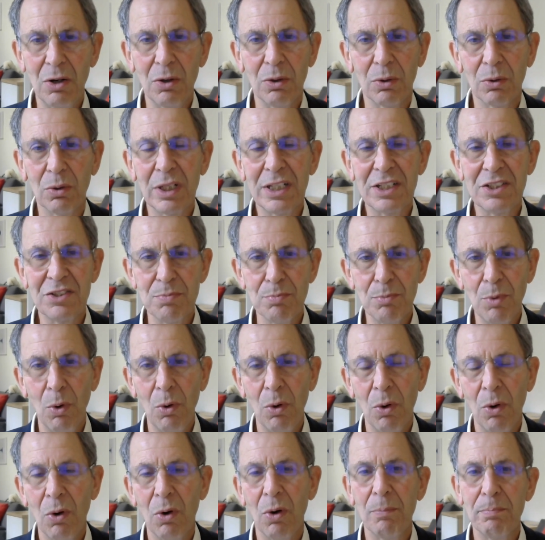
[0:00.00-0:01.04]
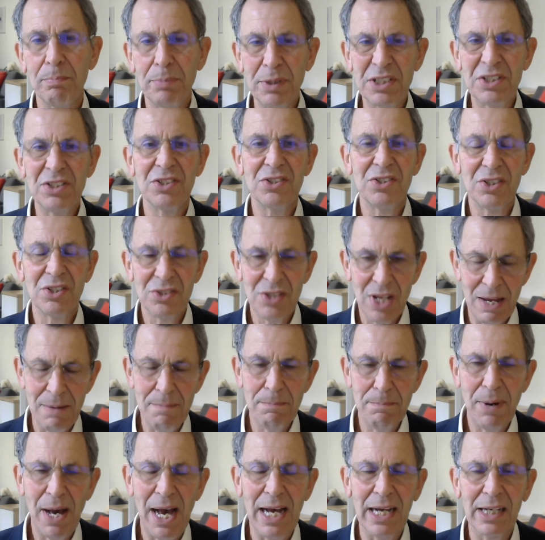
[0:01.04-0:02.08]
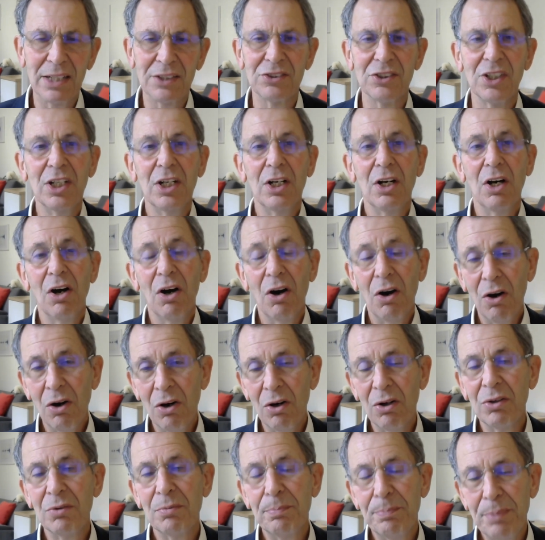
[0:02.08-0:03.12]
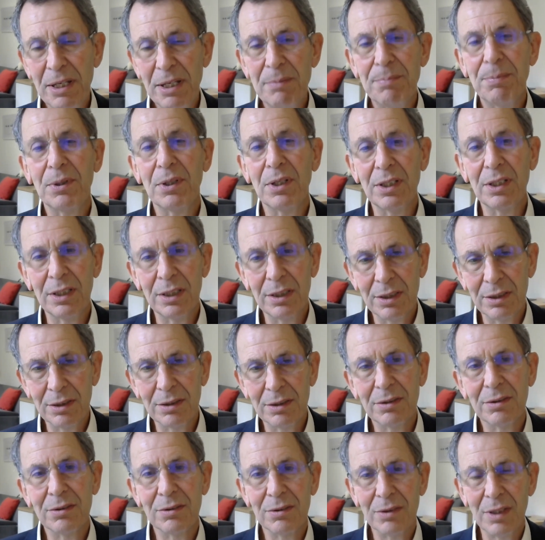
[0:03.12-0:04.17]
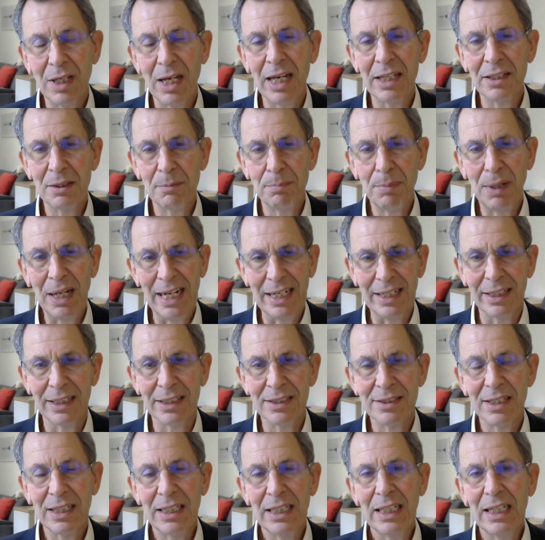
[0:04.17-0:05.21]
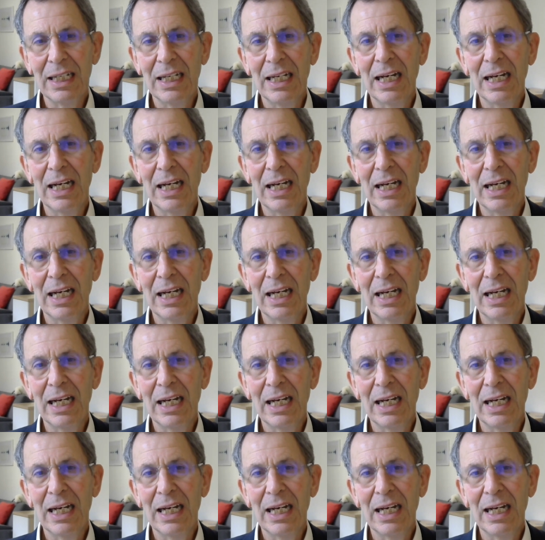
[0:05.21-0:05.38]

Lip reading: as a whole. It's more business's impacts on people and the planet.